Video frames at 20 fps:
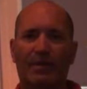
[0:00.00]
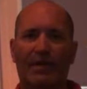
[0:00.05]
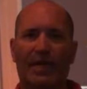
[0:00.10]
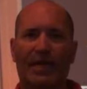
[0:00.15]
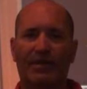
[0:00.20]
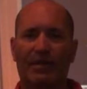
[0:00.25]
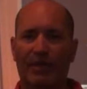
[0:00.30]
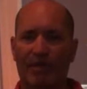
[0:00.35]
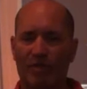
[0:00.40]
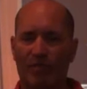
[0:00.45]

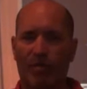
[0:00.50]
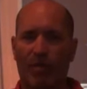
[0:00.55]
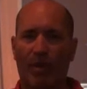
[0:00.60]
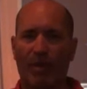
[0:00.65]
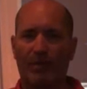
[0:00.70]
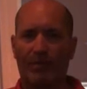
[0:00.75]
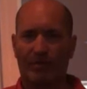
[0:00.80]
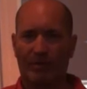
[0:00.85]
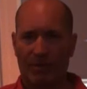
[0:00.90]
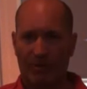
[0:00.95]
at this
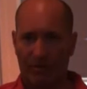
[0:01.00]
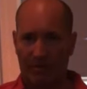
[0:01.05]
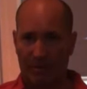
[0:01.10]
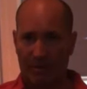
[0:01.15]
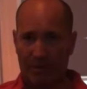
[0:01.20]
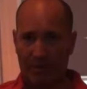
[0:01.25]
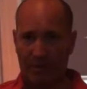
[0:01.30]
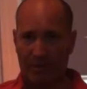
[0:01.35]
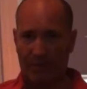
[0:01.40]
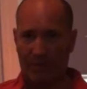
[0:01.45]
point, since
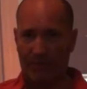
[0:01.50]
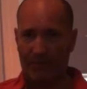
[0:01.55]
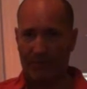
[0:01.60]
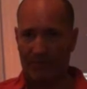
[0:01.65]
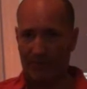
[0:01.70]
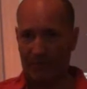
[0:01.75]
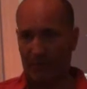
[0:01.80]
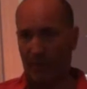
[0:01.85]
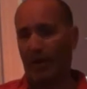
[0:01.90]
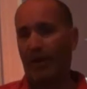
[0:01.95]
if you're
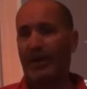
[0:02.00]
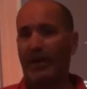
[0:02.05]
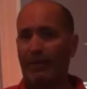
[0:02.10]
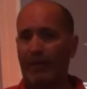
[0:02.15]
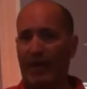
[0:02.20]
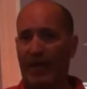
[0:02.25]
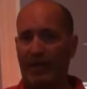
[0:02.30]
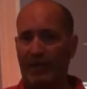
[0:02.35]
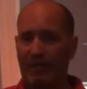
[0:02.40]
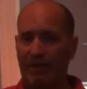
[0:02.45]
starting a
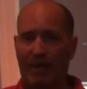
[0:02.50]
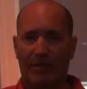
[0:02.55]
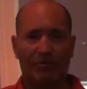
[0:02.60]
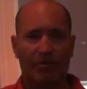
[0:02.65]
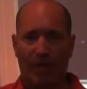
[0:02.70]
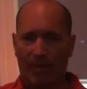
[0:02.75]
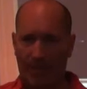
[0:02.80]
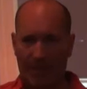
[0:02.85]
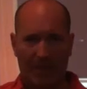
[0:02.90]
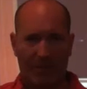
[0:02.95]
band, you're not
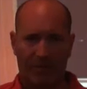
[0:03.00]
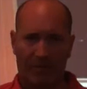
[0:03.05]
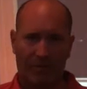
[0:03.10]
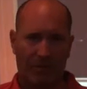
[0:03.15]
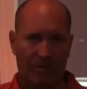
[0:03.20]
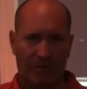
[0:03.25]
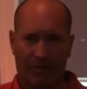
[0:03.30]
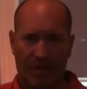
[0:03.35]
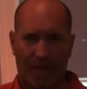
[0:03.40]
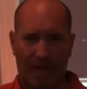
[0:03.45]
jumping into
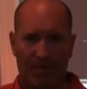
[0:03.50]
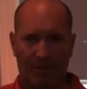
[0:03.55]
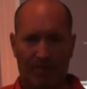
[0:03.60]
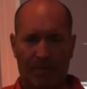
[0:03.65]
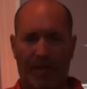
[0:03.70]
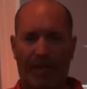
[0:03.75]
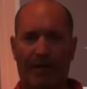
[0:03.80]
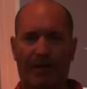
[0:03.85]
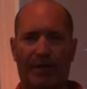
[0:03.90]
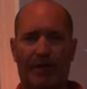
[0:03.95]
an established
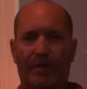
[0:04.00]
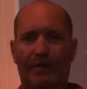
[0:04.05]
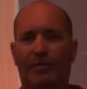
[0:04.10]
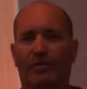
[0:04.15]
band here.